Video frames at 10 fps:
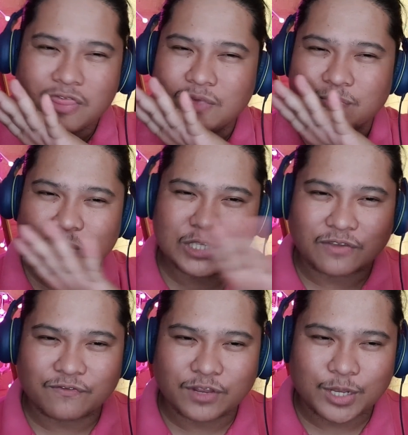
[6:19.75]
the
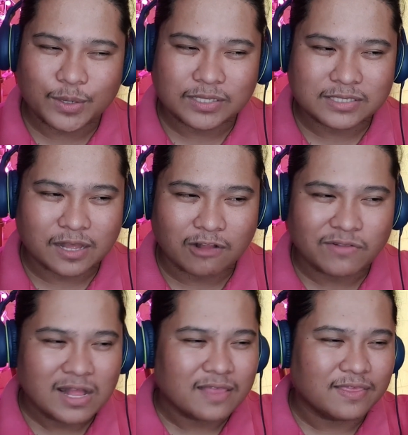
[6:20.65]
music video itself,
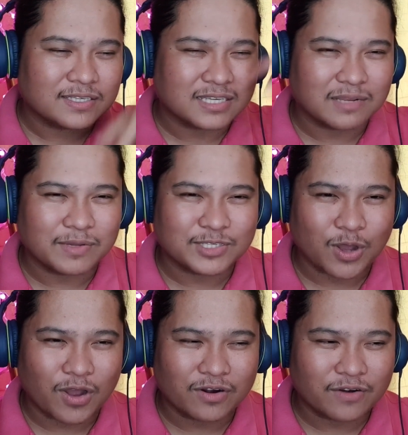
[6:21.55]
the
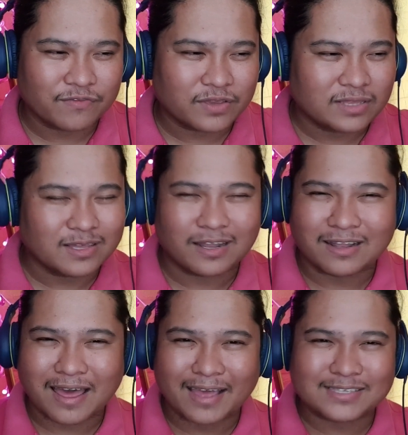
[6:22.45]
cinematography, the
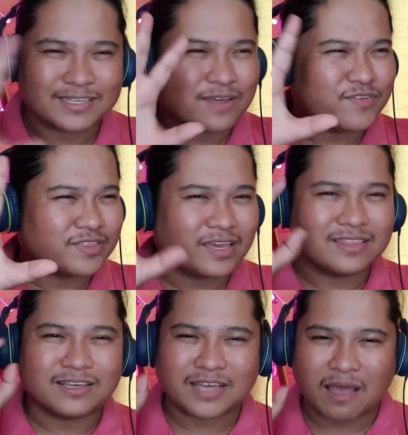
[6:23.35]
lights and
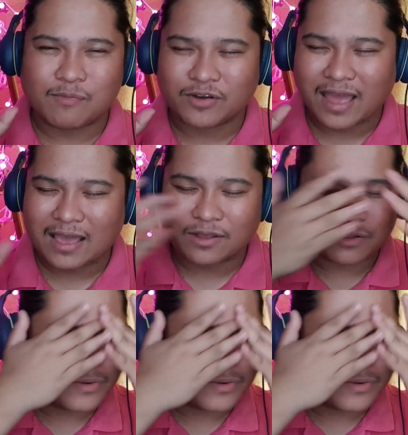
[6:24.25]
everything, the camera angle.